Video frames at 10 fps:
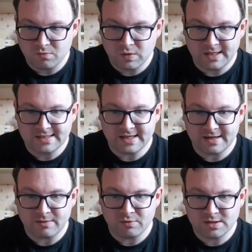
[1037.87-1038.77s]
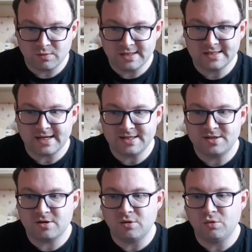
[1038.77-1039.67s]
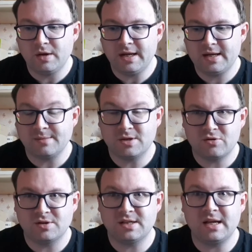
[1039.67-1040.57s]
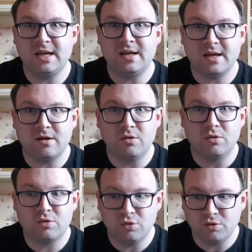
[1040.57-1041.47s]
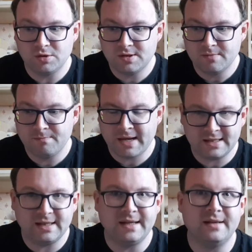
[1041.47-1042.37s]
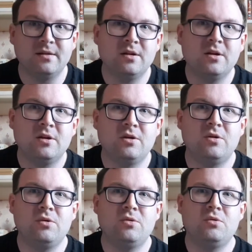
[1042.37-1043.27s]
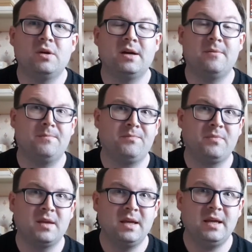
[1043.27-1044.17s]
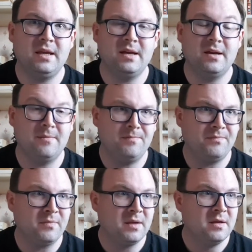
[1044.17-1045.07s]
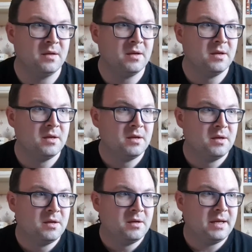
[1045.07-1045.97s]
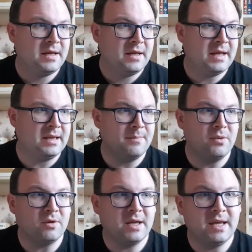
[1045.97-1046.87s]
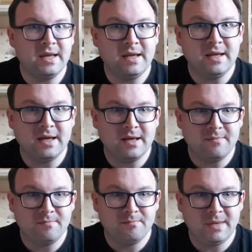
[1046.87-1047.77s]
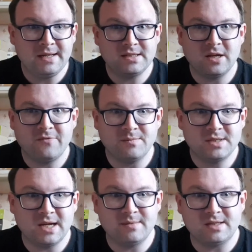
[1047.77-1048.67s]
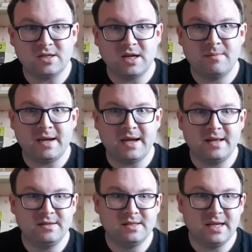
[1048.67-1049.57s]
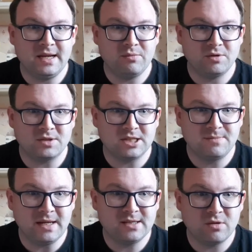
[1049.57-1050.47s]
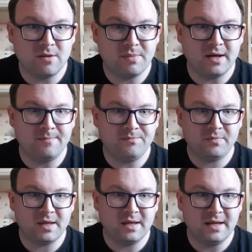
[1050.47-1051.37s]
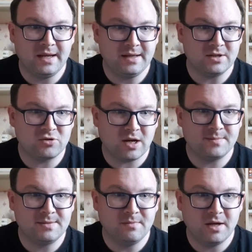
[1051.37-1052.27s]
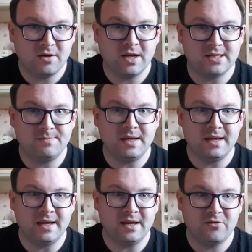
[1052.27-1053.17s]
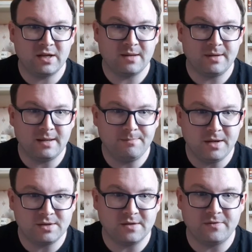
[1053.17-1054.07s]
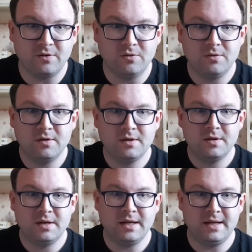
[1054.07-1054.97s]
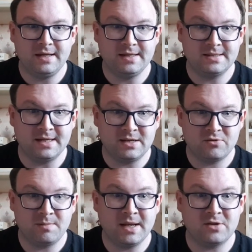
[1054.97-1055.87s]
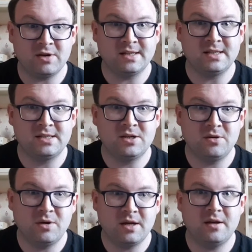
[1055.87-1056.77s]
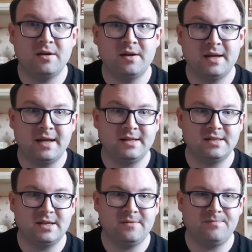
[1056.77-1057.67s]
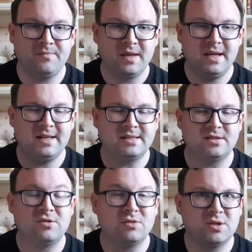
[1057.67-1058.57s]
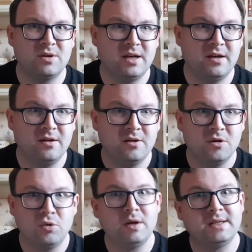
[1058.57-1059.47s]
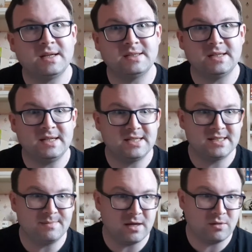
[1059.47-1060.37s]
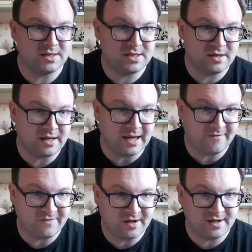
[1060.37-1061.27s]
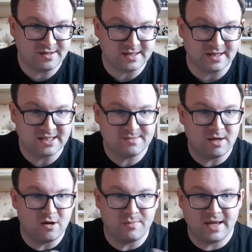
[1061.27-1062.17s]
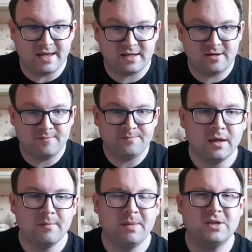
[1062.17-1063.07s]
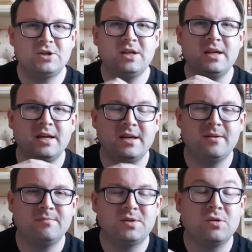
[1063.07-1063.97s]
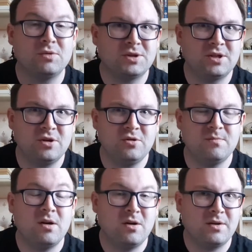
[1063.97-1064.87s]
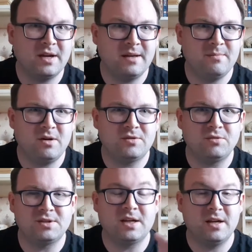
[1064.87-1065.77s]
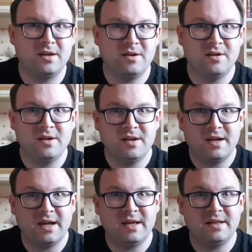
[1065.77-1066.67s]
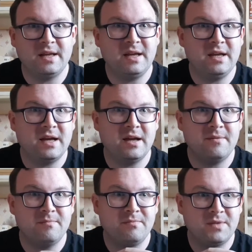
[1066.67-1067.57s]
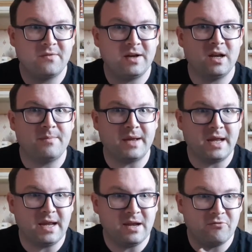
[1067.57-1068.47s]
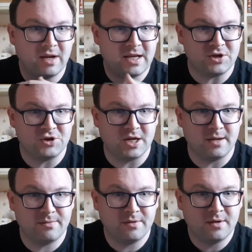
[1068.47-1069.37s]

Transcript: when he's at a school, he comes across a girl called Madeline, who in the book, he meets her from time to time, and he wants to speak to her, but he describes her as being incredibly beautiful. He's extremely attracted to her, and he doesn't talk to her. All he does is smile at her at first, and they smile back. But she talks to Mark, and Mark talks to her, and they develop a relationship.